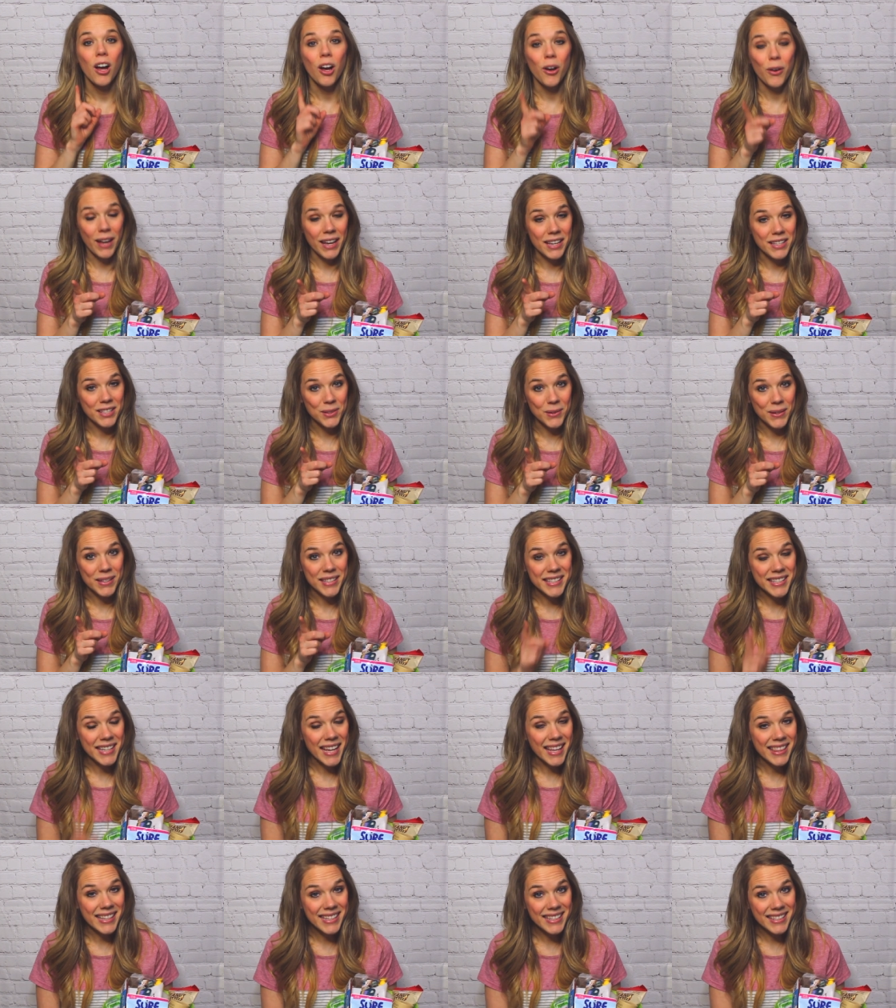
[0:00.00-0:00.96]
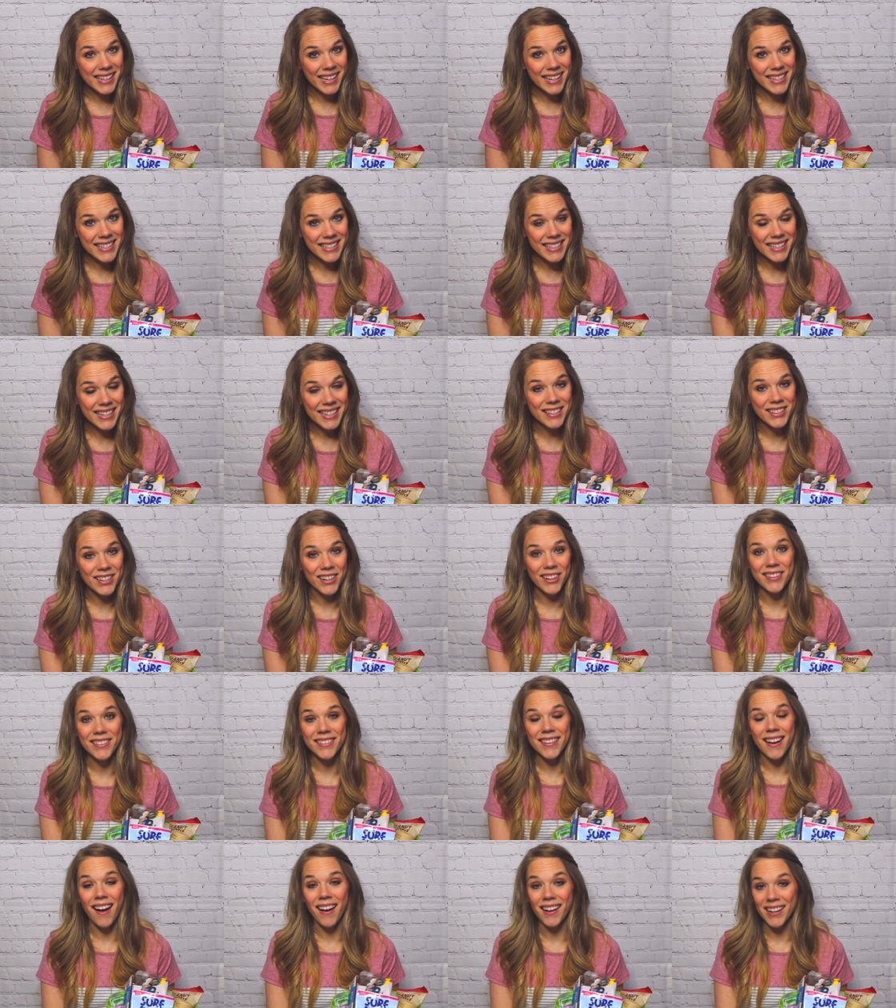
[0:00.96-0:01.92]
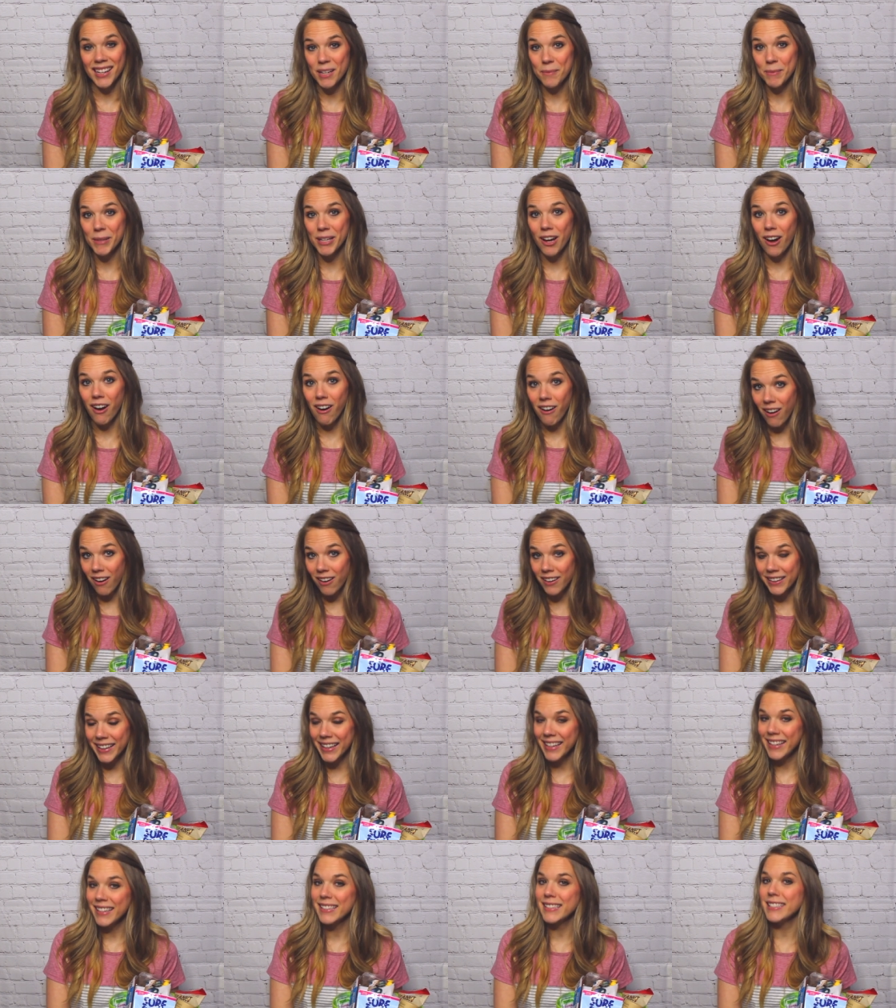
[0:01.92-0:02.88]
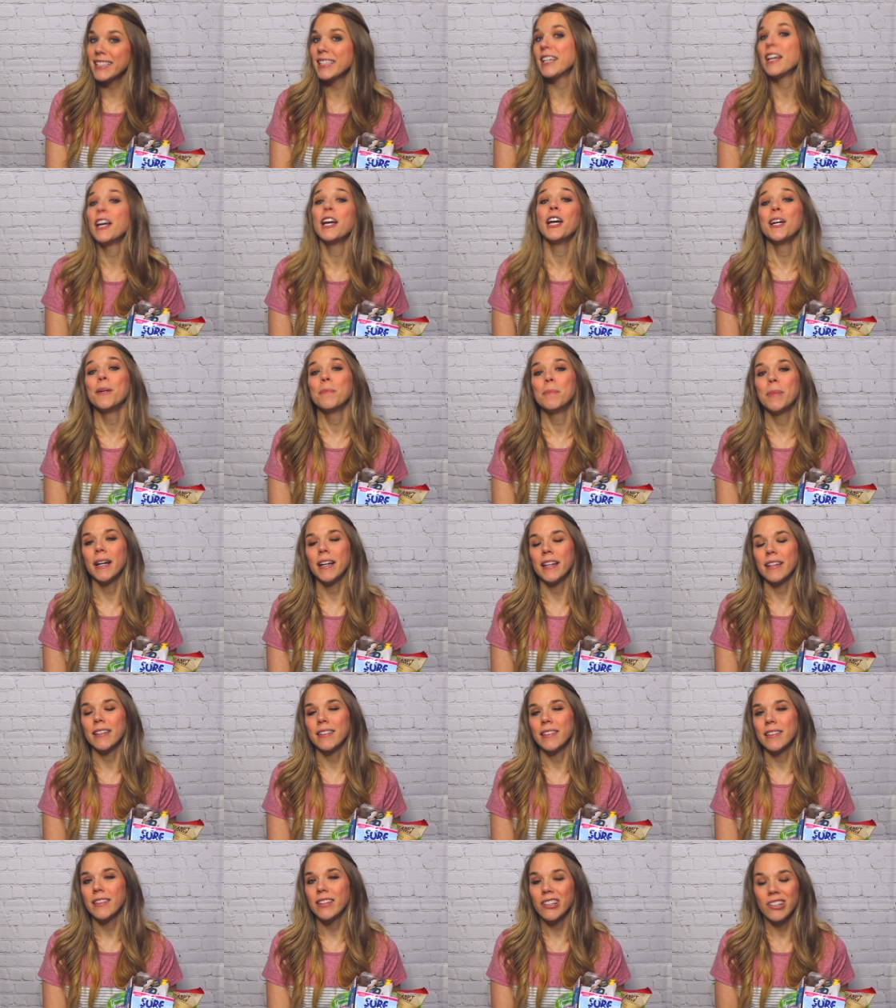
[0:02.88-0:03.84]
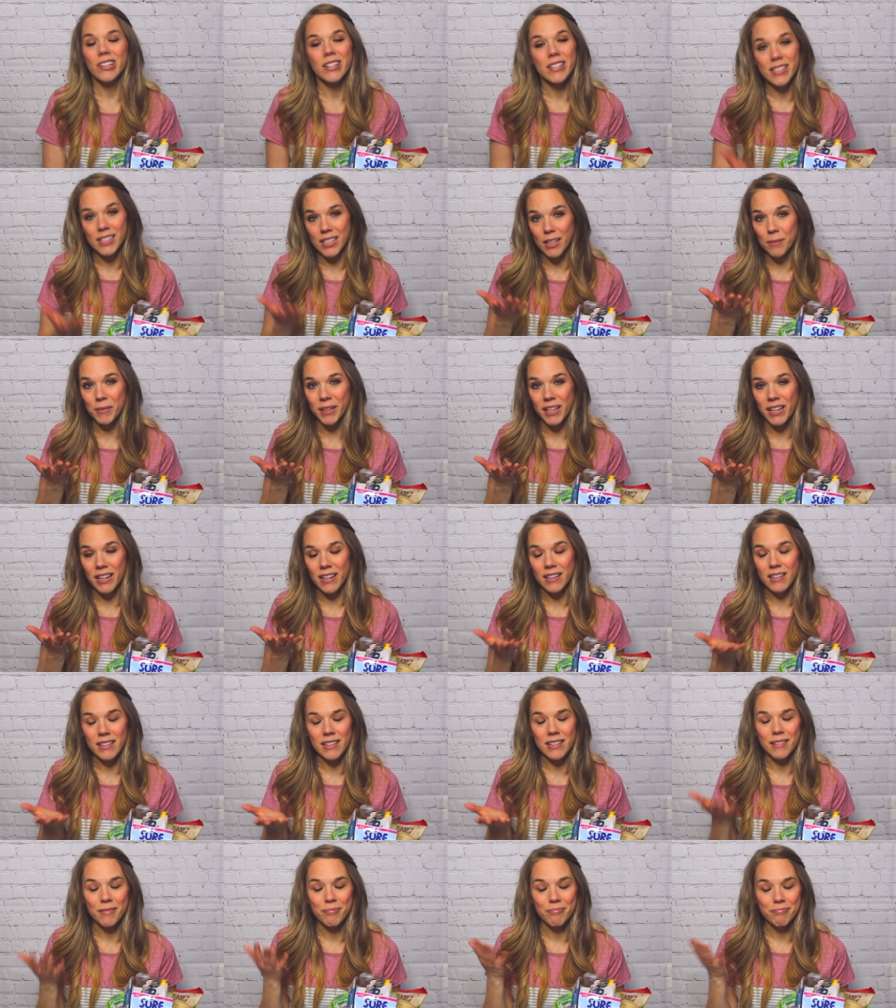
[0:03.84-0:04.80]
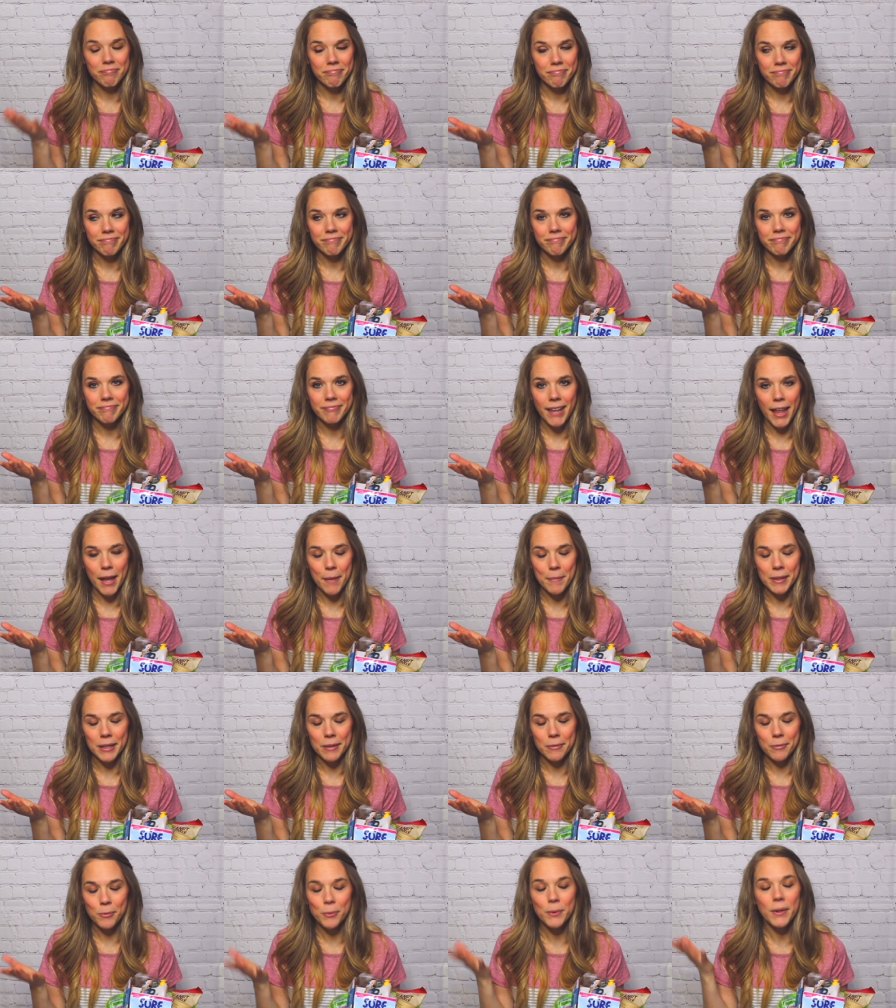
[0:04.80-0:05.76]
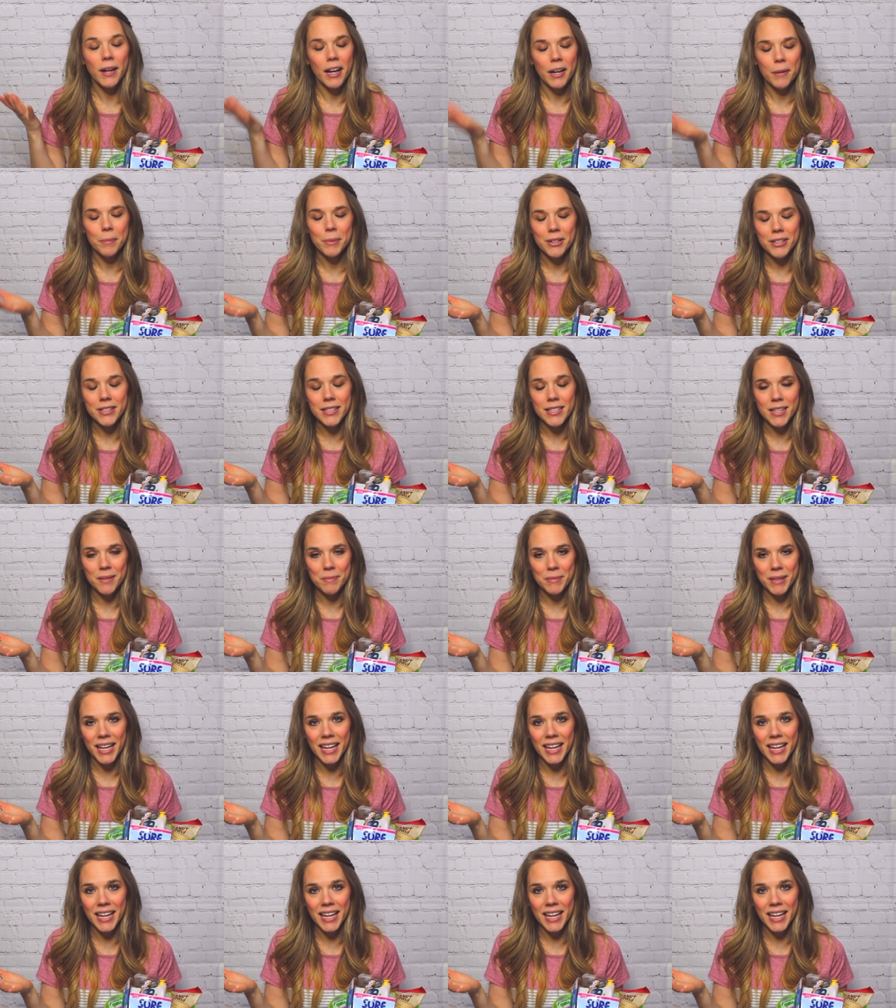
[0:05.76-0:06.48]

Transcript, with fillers: Okay, so I said these ideas are not going to be all candy, but there is some candy. I mean, we gotta put some